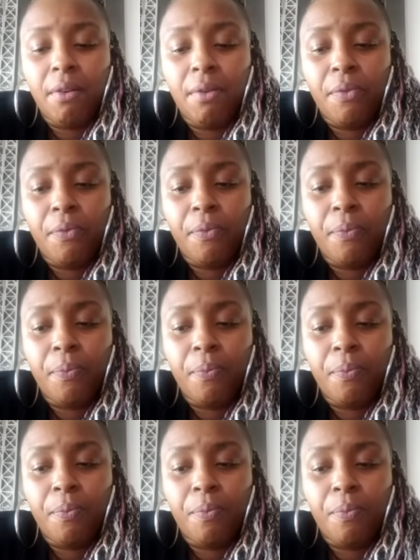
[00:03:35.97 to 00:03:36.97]

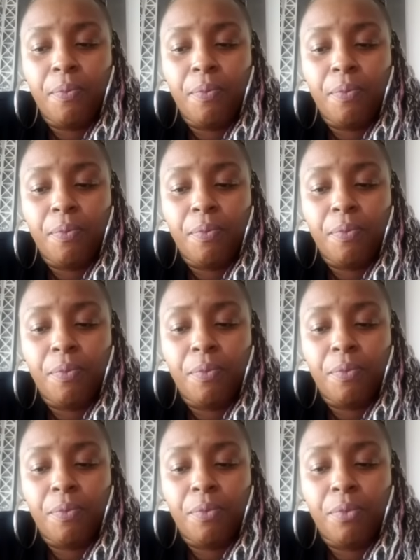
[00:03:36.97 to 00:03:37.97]

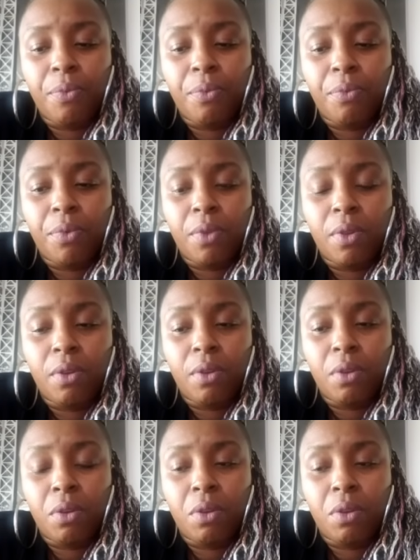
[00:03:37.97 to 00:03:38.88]
No one is speaking in this clip.